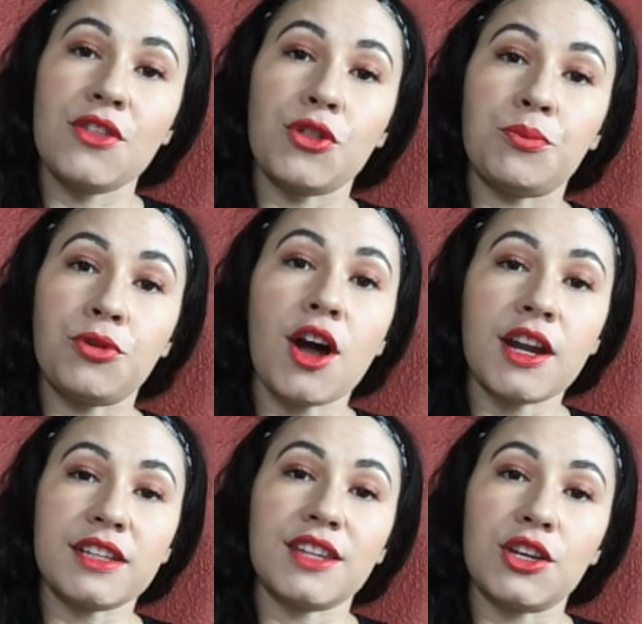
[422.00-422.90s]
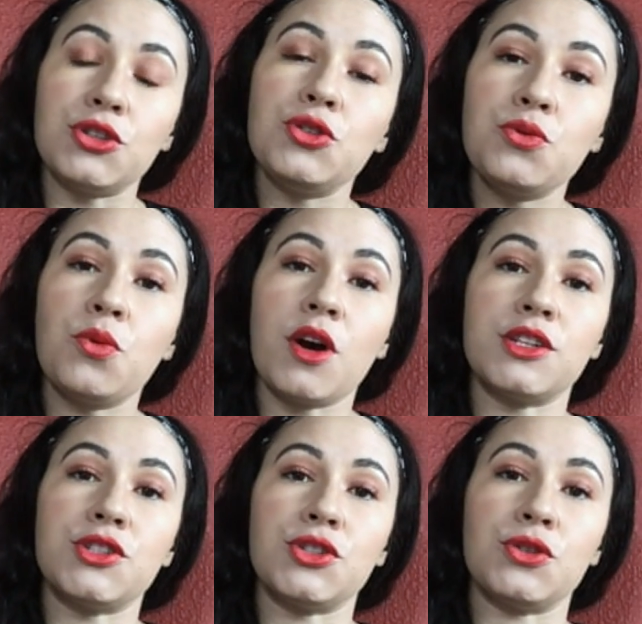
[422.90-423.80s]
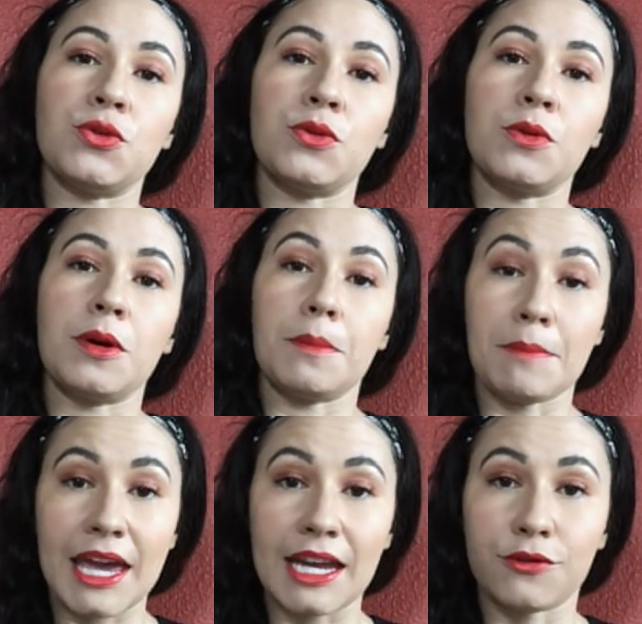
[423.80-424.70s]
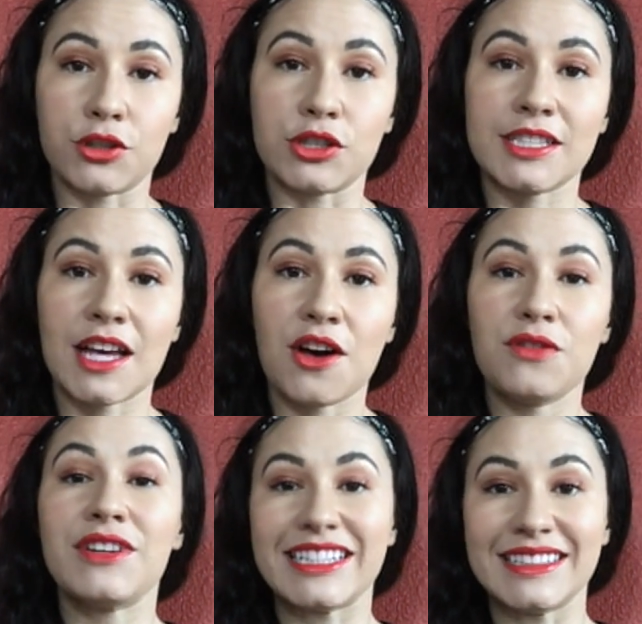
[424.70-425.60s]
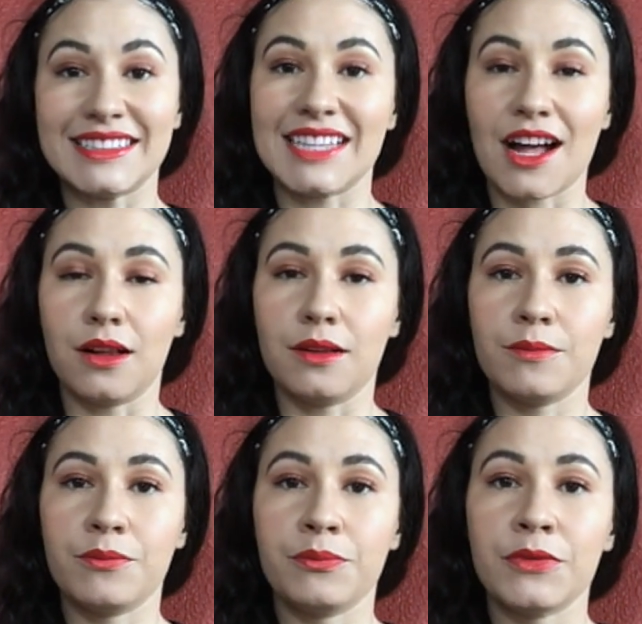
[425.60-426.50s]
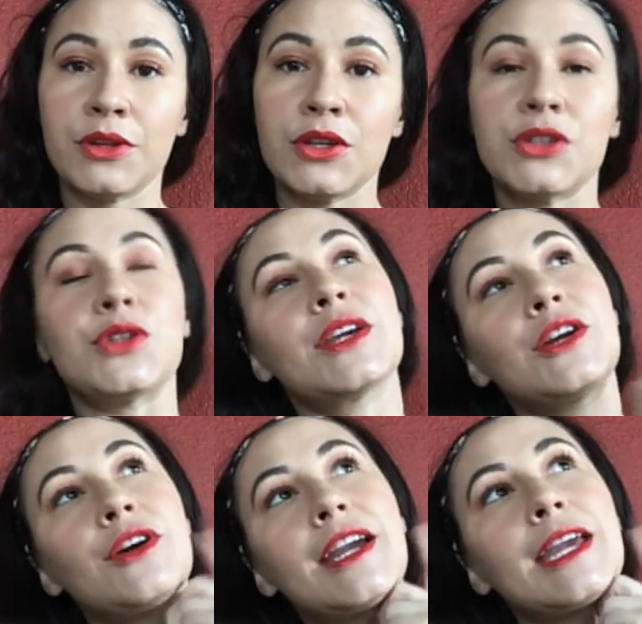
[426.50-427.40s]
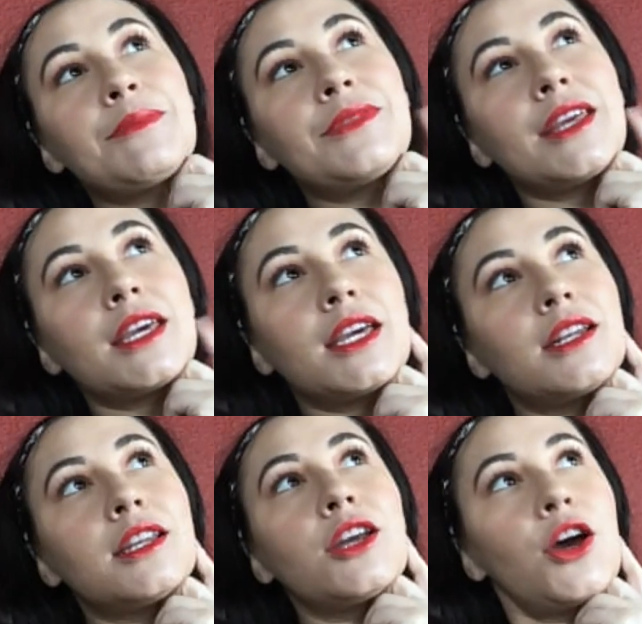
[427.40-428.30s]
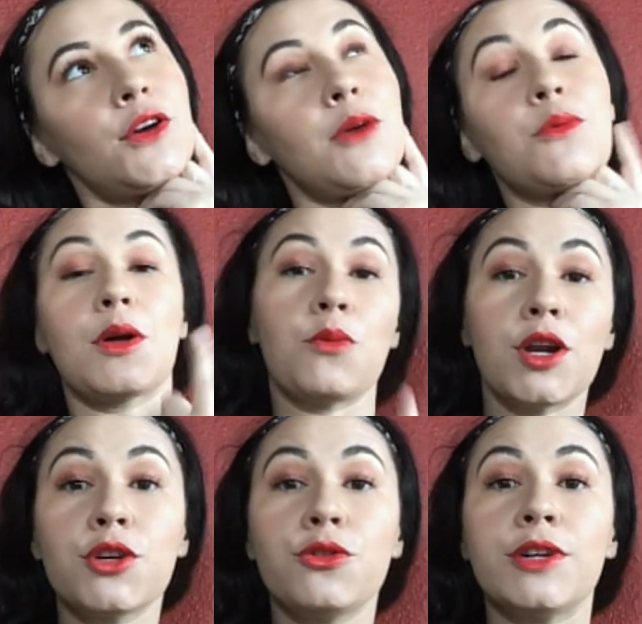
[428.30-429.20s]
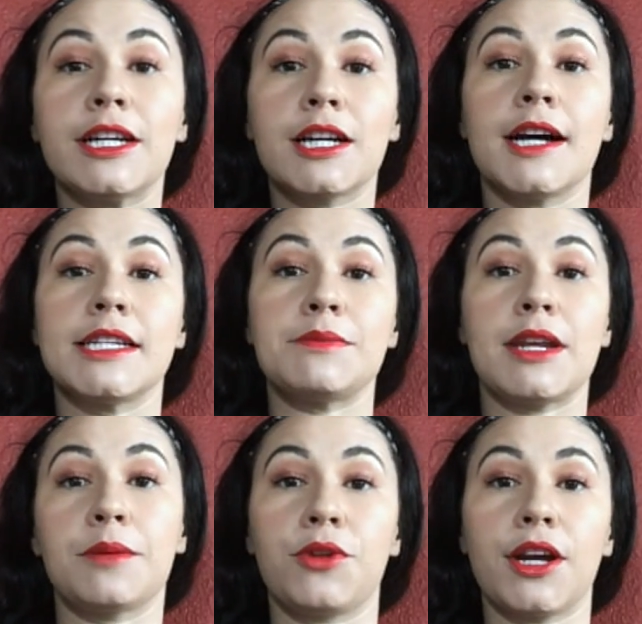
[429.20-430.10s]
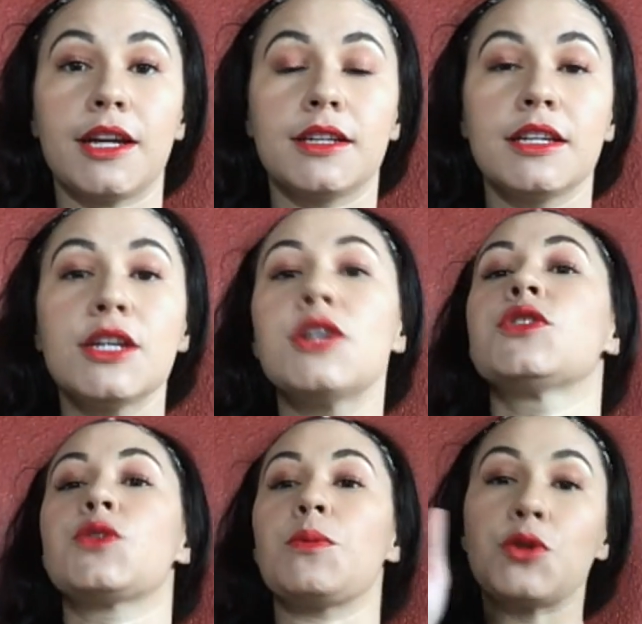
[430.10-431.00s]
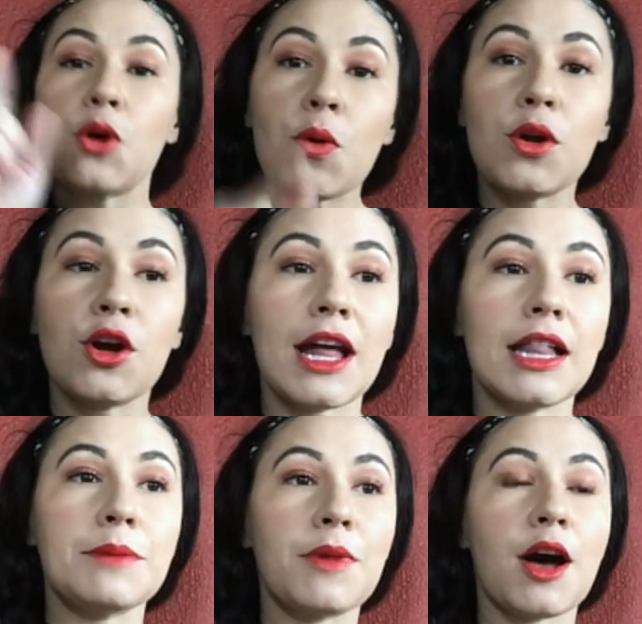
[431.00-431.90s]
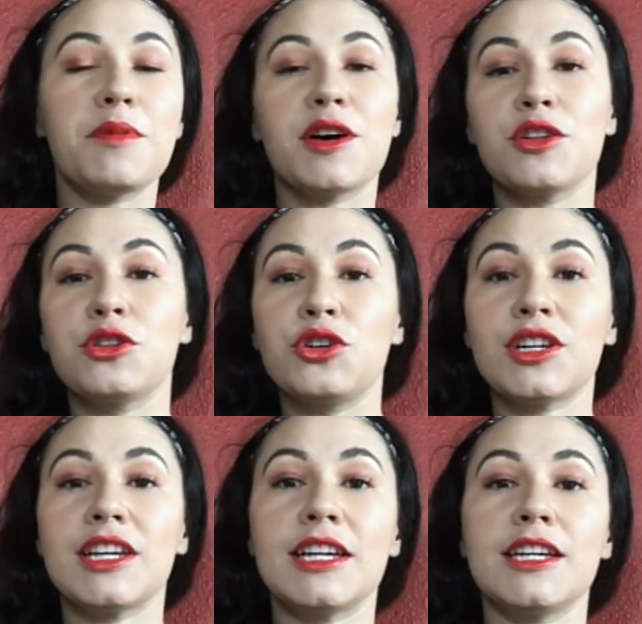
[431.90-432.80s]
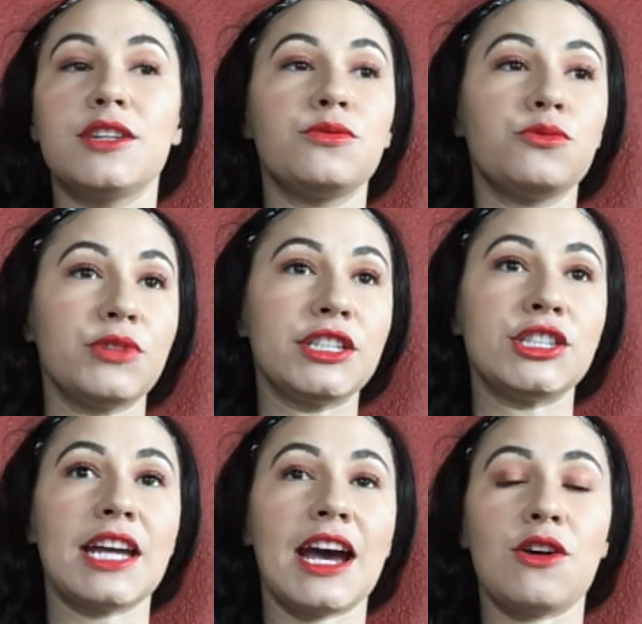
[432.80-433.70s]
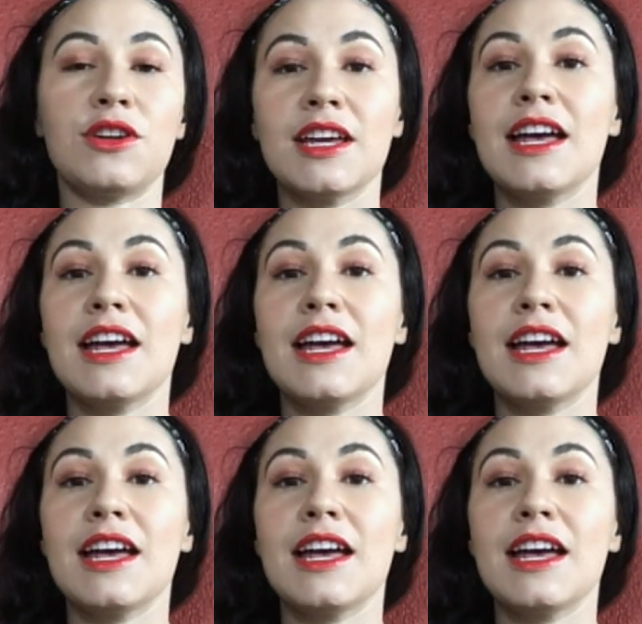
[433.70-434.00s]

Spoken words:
the product that you want to make for yourself and sell. So here I am thinking, okay, well, I want to create a cosmetic brand. So I'm going on Alibaba, looking, reaching out.